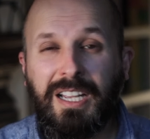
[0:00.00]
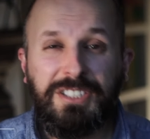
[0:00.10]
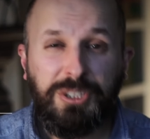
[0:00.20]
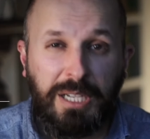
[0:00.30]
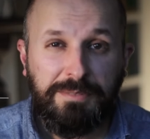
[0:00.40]
I
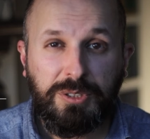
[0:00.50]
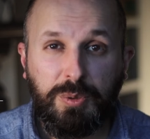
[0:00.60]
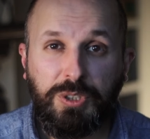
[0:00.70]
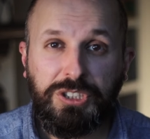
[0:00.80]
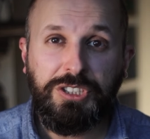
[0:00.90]
do have to
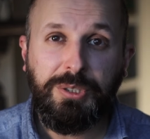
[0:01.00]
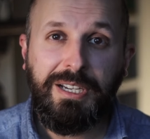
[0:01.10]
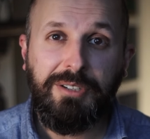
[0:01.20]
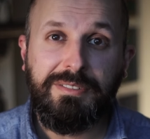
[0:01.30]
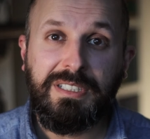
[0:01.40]
caution you,
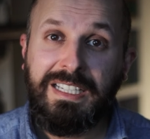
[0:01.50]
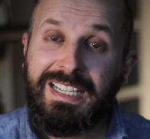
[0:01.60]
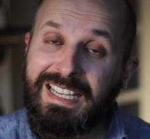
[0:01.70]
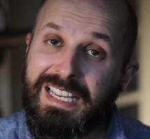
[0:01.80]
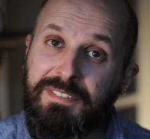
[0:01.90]
however,
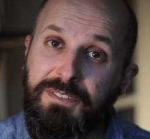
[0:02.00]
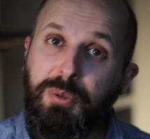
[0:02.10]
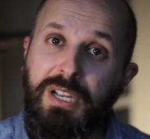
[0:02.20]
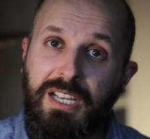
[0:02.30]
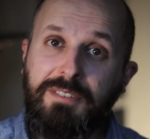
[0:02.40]
if
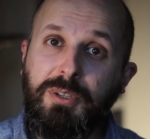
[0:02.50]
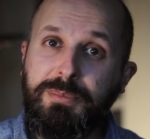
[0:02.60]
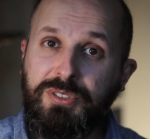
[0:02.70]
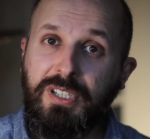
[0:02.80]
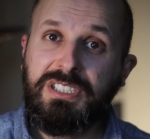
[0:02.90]
you have
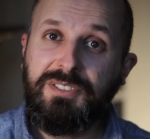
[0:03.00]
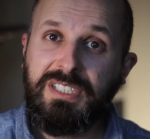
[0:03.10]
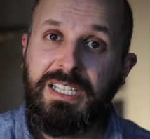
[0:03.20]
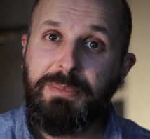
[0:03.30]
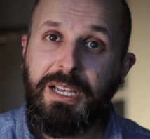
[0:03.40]
obstructive
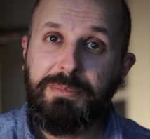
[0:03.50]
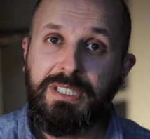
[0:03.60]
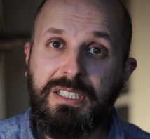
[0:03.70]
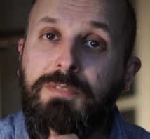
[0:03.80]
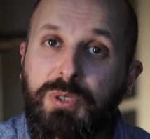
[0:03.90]
sleep
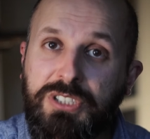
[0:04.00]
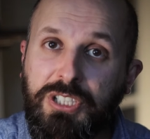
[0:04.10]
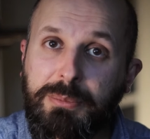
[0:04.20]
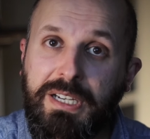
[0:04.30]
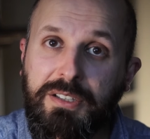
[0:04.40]
apnea, forcing
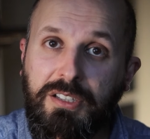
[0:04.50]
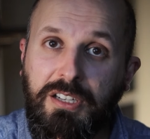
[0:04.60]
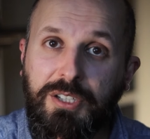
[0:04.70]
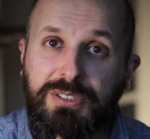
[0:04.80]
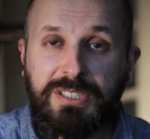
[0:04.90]
your mouth
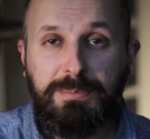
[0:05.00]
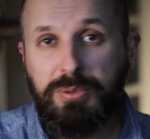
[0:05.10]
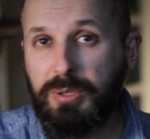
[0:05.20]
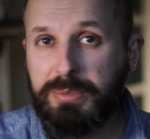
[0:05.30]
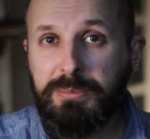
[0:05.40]
closed is
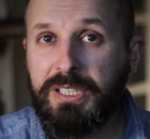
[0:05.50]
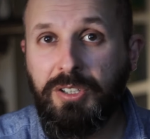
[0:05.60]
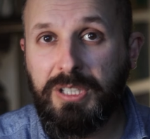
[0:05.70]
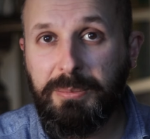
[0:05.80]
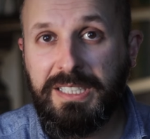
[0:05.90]
probably
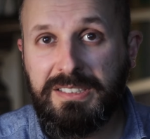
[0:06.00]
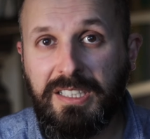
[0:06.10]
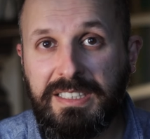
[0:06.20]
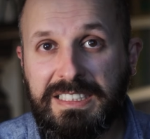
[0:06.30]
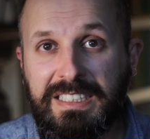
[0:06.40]
not the best
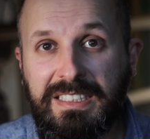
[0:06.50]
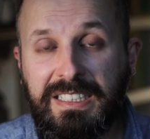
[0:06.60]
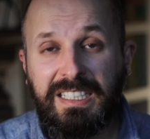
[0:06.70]
idea.